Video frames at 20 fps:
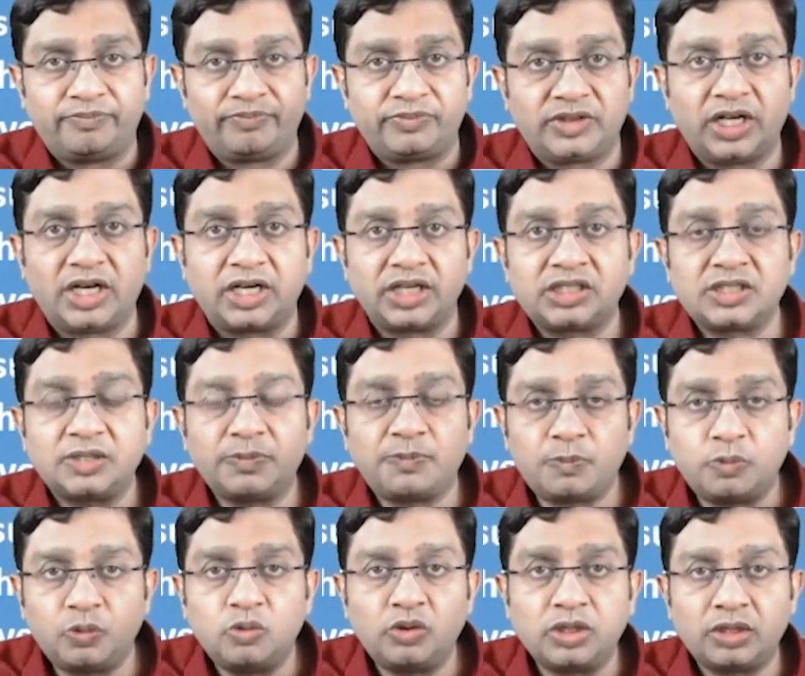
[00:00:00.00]
That is a
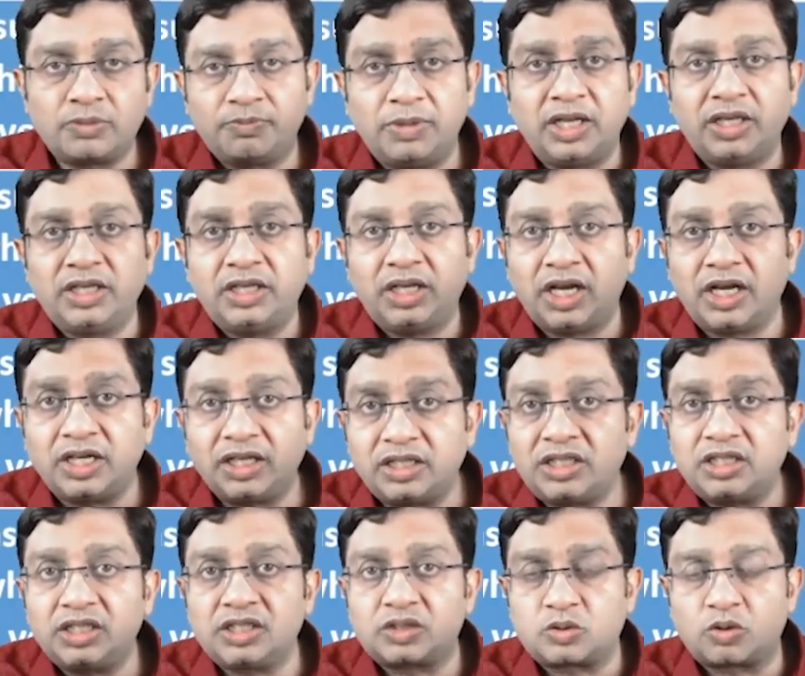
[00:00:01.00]
poor man
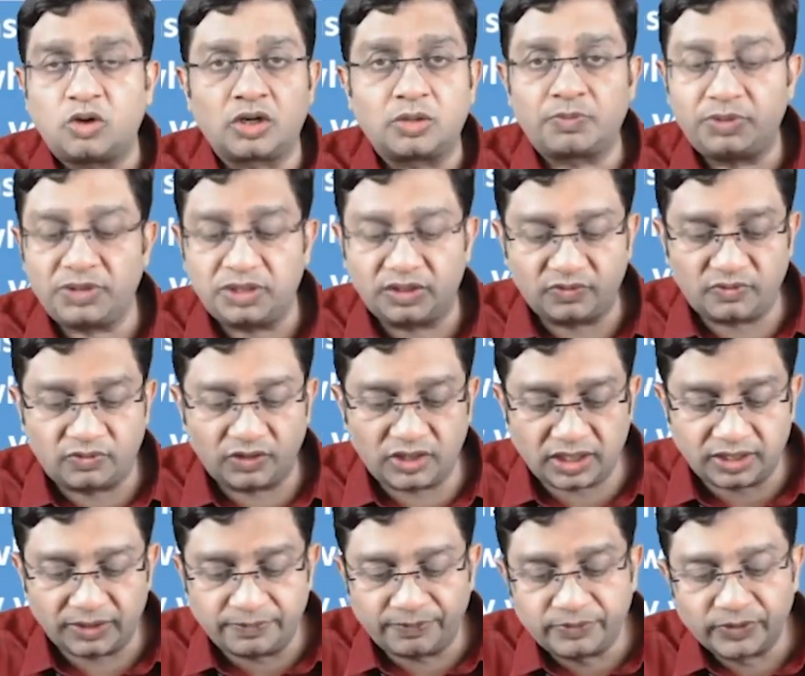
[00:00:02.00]
anti-scorpion
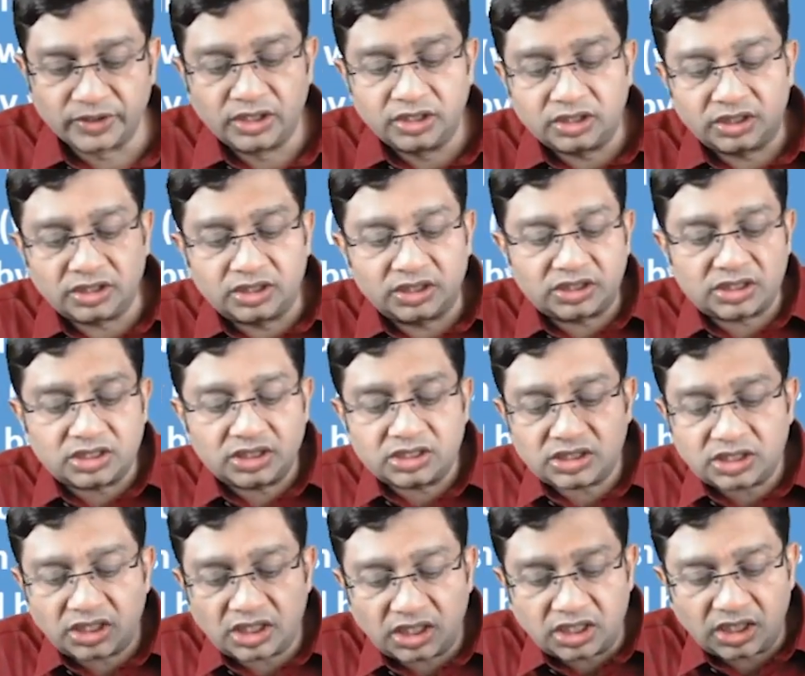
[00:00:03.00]
venom. This
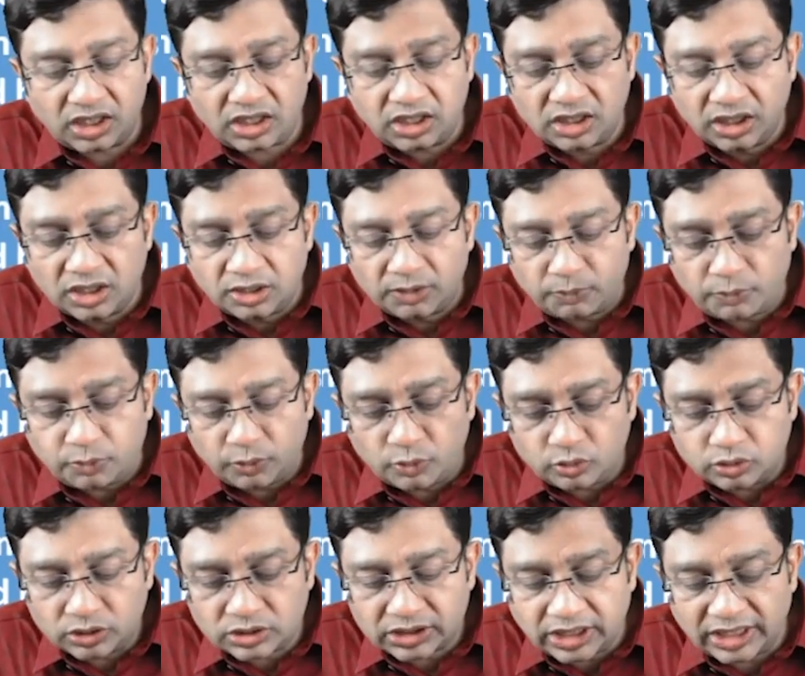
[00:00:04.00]
is a
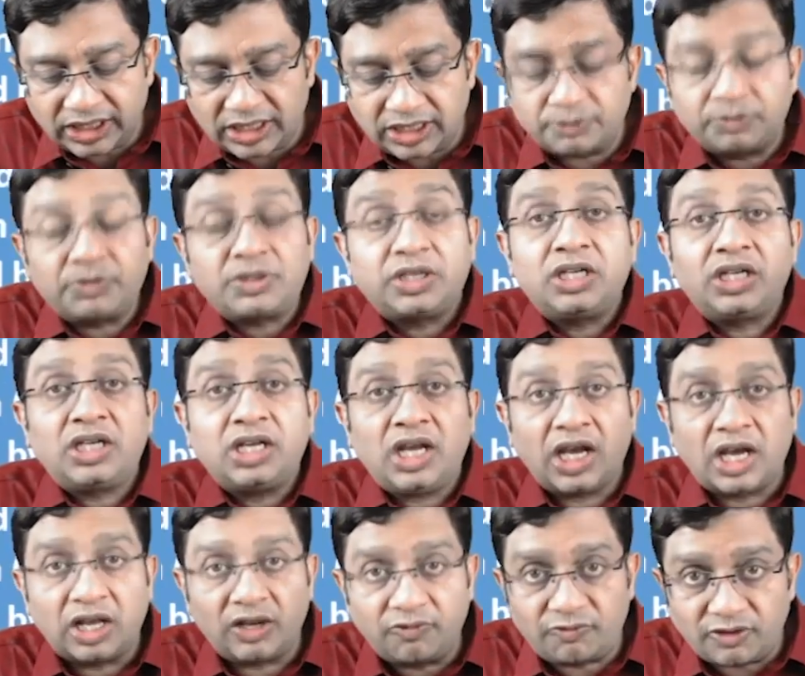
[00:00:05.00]
postsynaptic
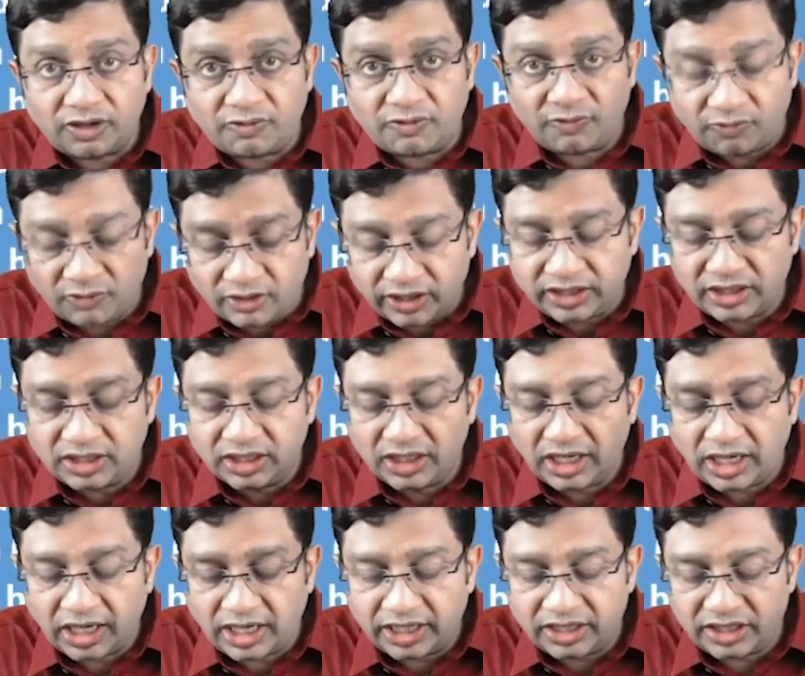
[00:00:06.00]
alpha 1
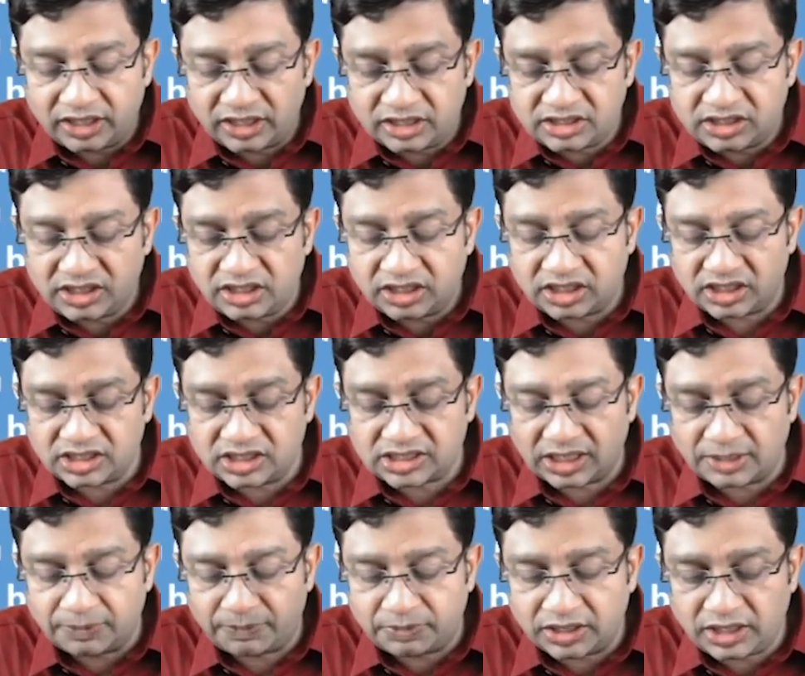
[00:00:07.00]
adrenergic
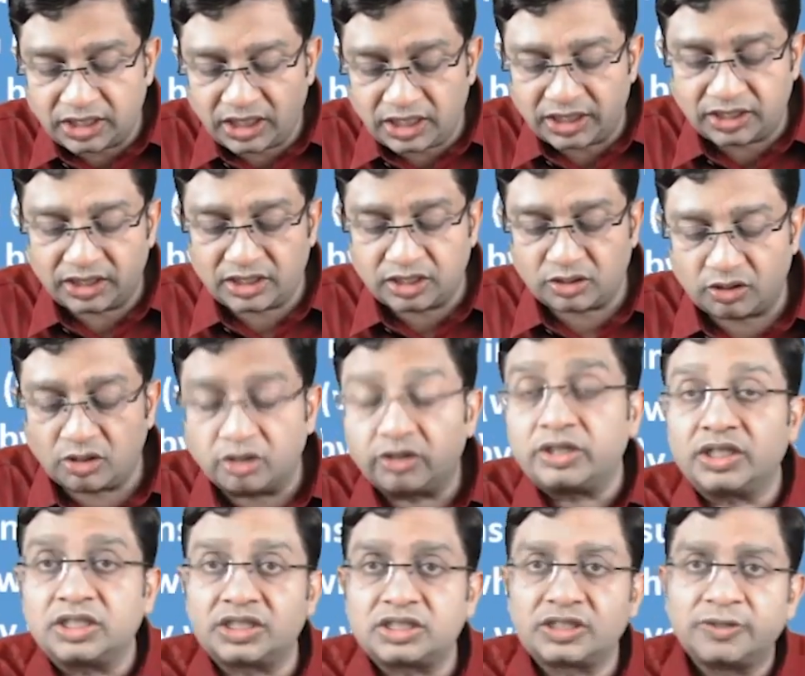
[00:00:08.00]
receptor
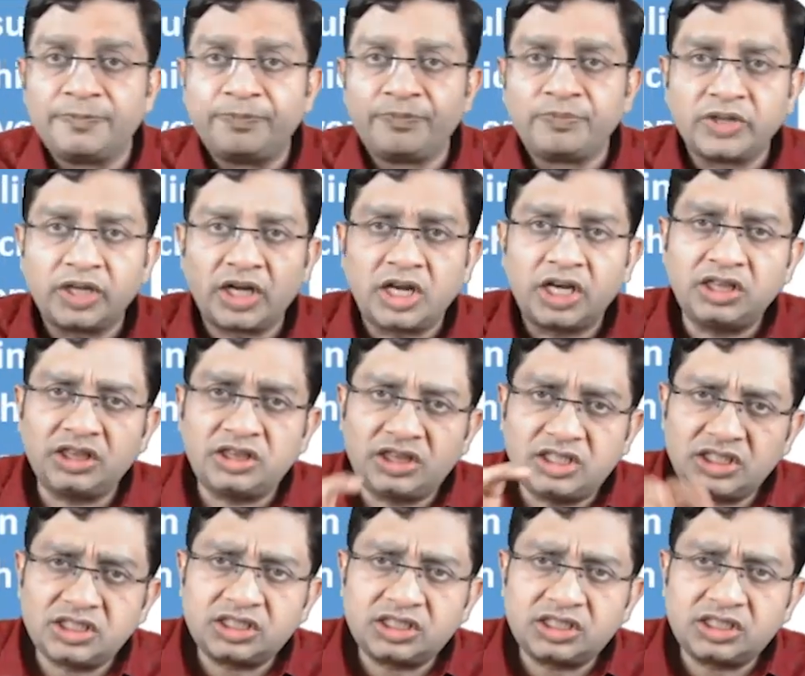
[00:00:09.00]
antagonist and this